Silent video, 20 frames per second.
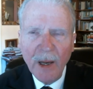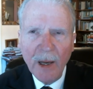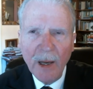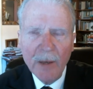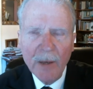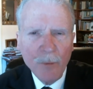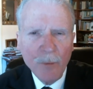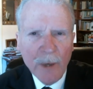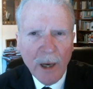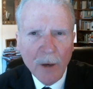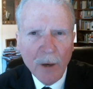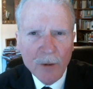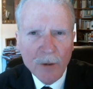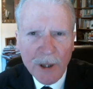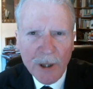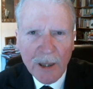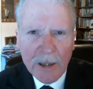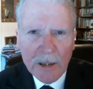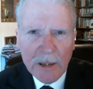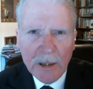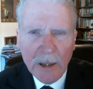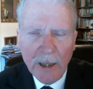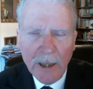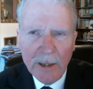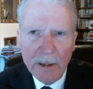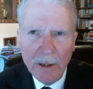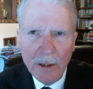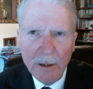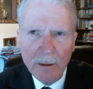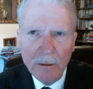and
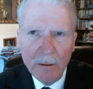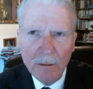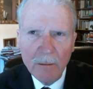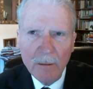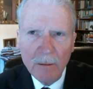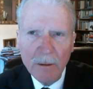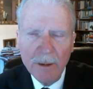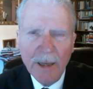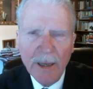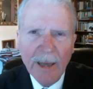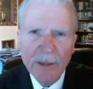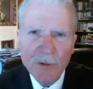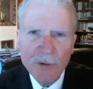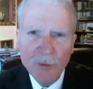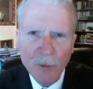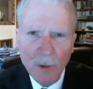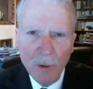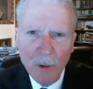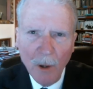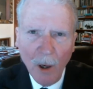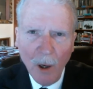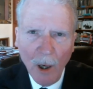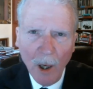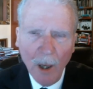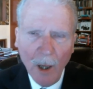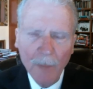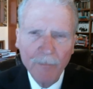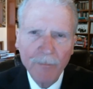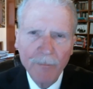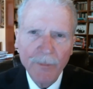rearticulated natural
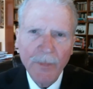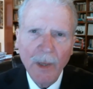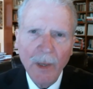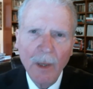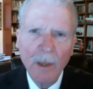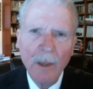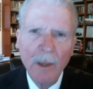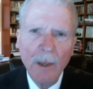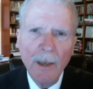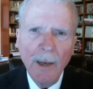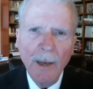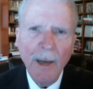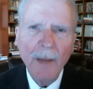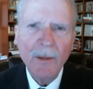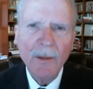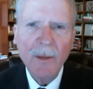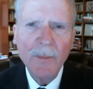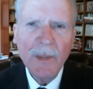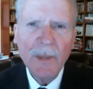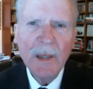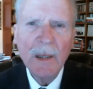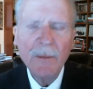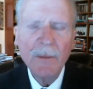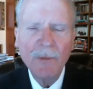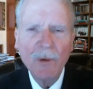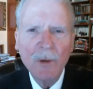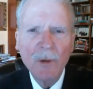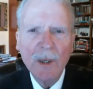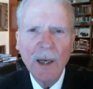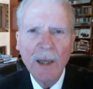law and the
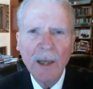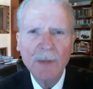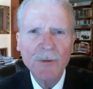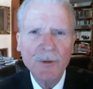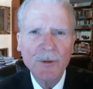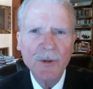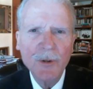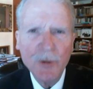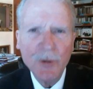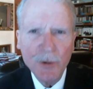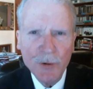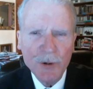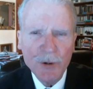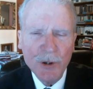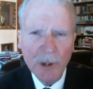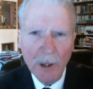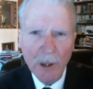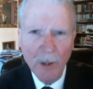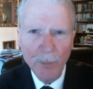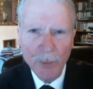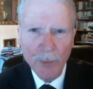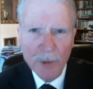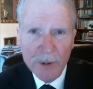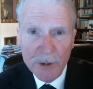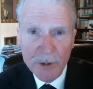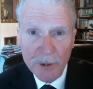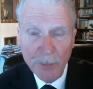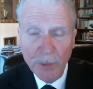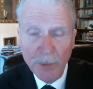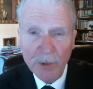medieval constitutional
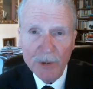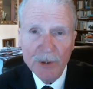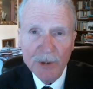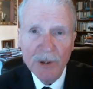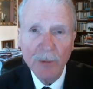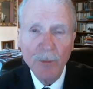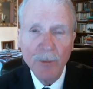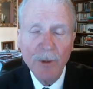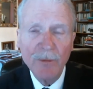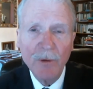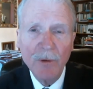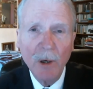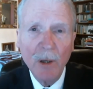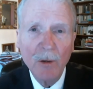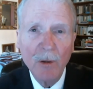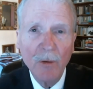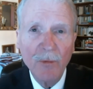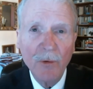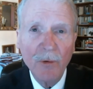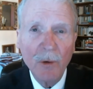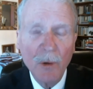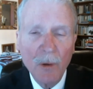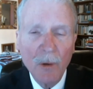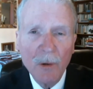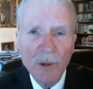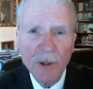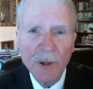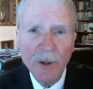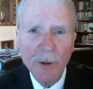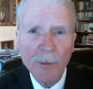principles that we've gone over
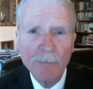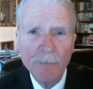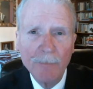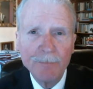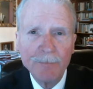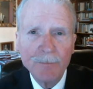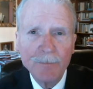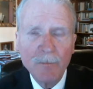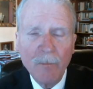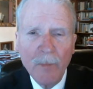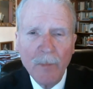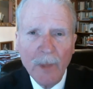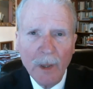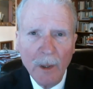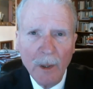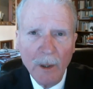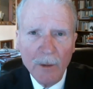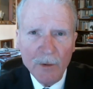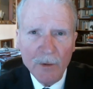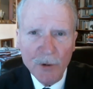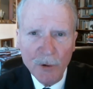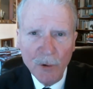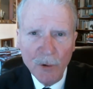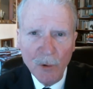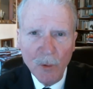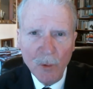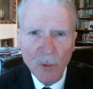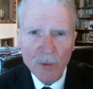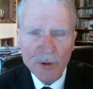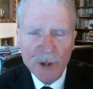earlier
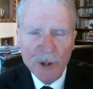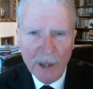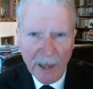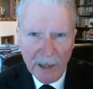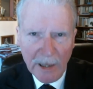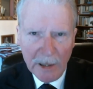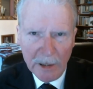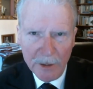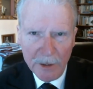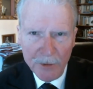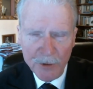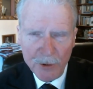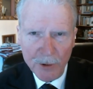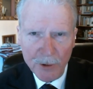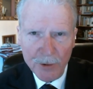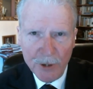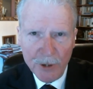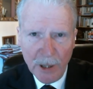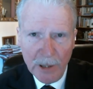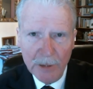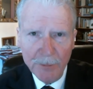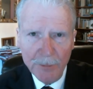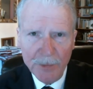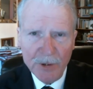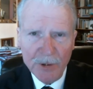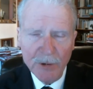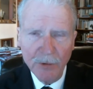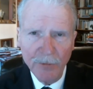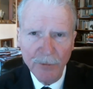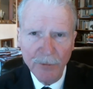to challenge
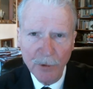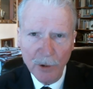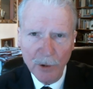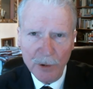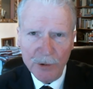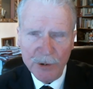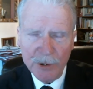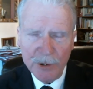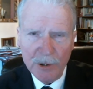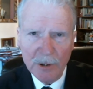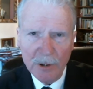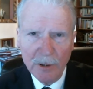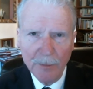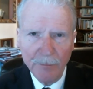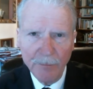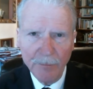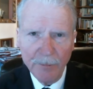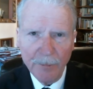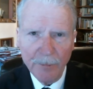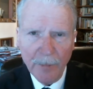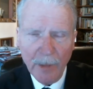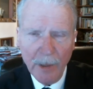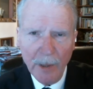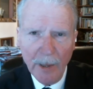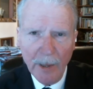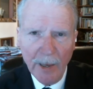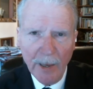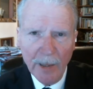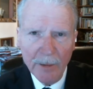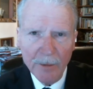James I
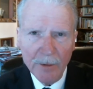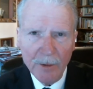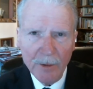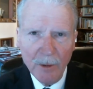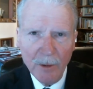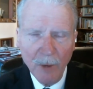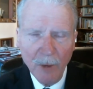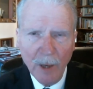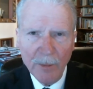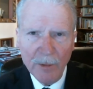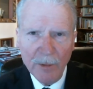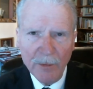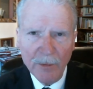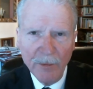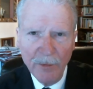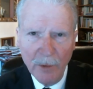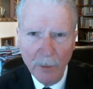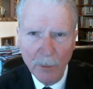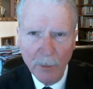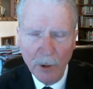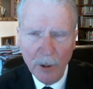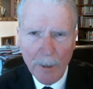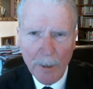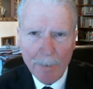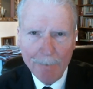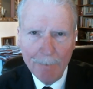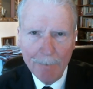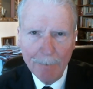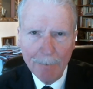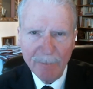and Robert Filmer
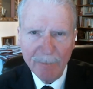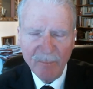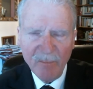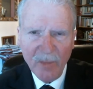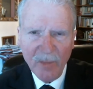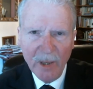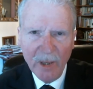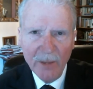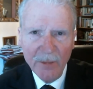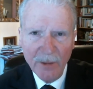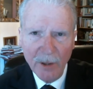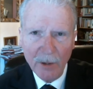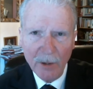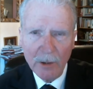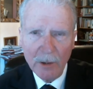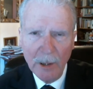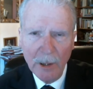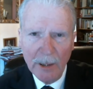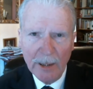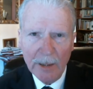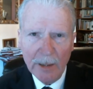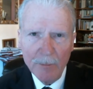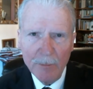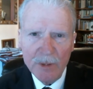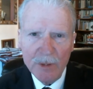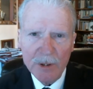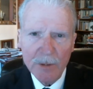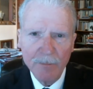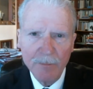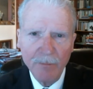in their
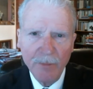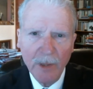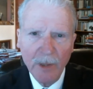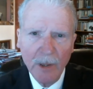claims.